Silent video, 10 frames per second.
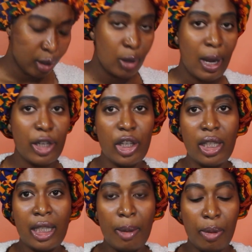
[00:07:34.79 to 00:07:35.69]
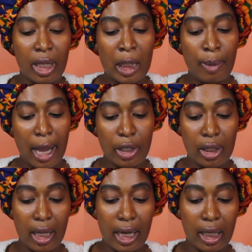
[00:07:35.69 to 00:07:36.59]
So I just dipped the
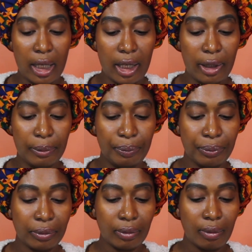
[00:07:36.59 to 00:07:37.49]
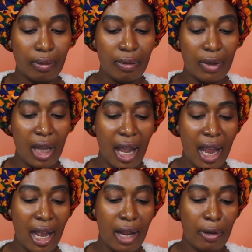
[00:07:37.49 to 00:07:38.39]
spatula in here
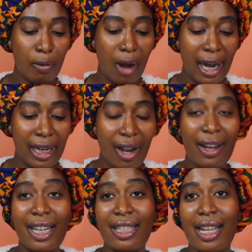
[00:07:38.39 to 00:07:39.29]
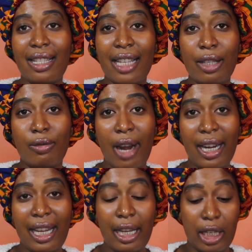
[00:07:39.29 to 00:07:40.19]
and the writing on it that says
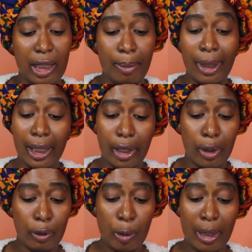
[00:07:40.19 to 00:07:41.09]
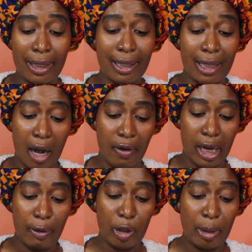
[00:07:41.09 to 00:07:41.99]
ready disappeared, which means it's not
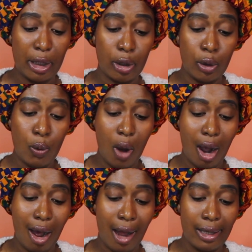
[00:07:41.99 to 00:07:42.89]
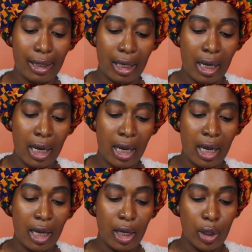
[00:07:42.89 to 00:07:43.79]
ready, which means it's too hot.
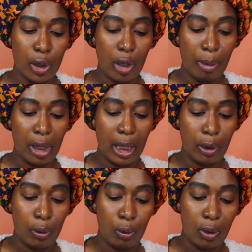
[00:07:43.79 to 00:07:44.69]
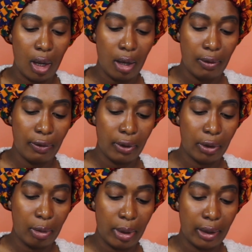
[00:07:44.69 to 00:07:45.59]
So I'm gonna let it cool off for a
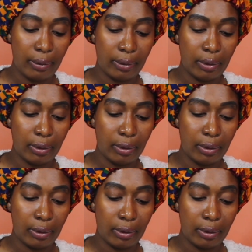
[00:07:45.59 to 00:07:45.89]
little bit.